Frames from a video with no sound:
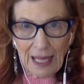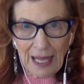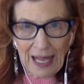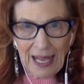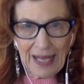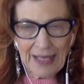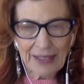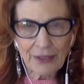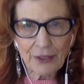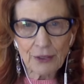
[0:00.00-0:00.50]

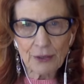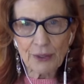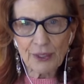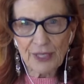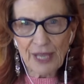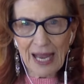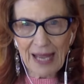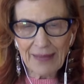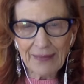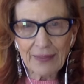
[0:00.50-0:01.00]
and you
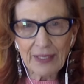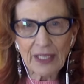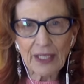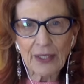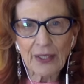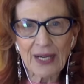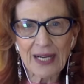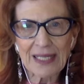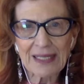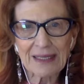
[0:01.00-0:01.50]
stand
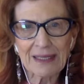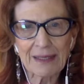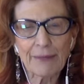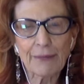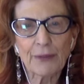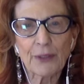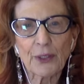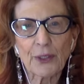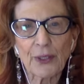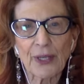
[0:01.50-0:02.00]
there as
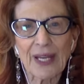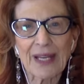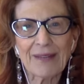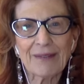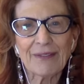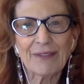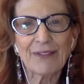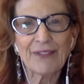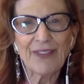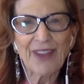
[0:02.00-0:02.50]
if you're
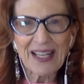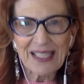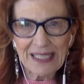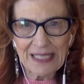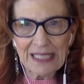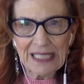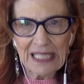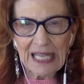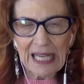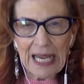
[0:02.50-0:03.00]

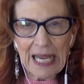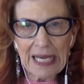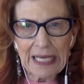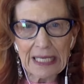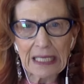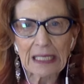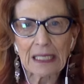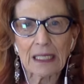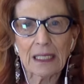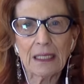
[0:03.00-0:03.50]

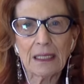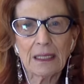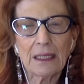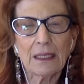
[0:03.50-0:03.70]
investigating